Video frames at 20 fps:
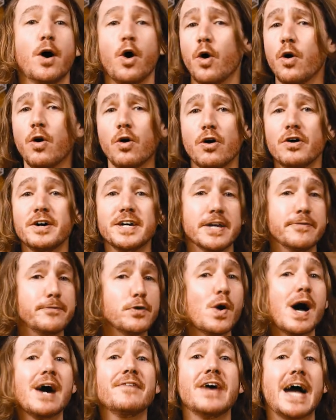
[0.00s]
or if
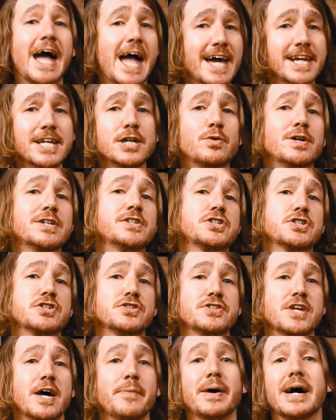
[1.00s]
you have any
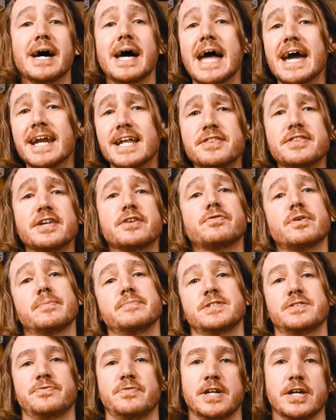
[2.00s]
questions about anything from
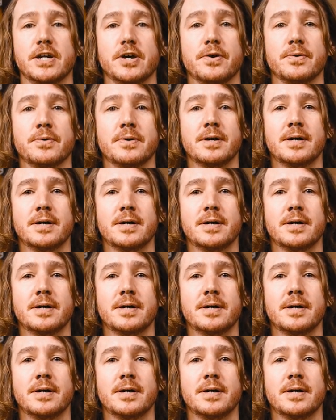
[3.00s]
this video,